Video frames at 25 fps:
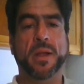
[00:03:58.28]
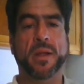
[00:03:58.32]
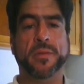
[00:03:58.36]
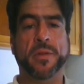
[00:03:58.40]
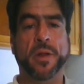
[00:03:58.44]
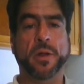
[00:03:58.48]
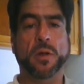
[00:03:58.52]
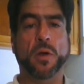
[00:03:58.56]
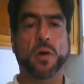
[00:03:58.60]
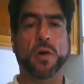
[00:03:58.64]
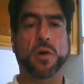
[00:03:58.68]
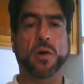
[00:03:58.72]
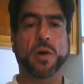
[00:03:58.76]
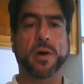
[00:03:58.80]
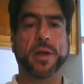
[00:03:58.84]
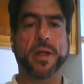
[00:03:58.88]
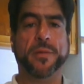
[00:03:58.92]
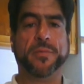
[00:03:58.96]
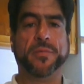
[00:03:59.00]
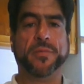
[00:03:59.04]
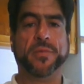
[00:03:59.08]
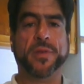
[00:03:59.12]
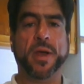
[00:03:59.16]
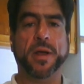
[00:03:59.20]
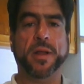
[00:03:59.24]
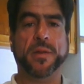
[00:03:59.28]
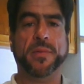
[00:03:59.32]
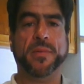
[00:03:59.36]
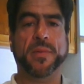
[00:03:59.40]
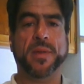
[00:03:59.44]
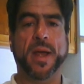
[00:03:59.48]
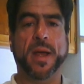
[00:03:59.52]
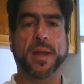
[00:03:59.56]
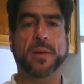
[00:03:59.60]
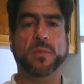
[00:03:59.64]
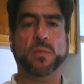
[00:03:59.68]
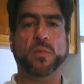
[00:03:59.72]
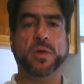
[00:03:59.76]
The Lord hath done
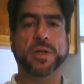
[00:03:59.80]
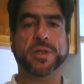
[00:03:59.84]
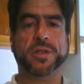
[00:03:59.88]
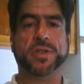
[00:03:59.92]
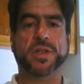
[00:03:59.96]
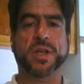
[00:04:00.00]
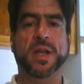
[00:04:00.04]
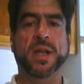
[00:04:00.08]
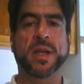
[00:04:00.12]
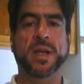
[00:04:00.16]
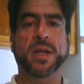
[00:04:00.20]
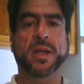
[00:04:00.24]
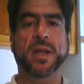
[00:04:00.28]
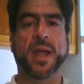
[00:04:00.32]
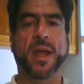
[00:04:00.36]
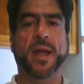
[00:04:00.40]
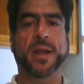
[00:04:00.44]
that which he